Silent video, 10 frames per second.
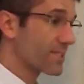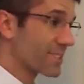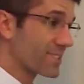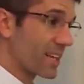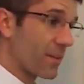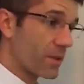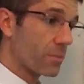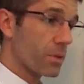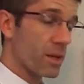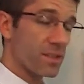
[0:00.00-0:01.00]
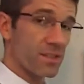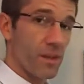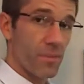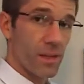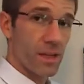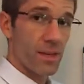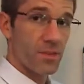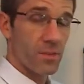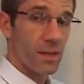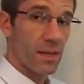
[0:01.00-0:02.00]
7 plus something
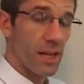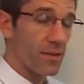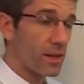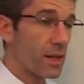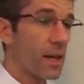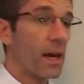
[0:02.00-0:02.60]
gives me 11.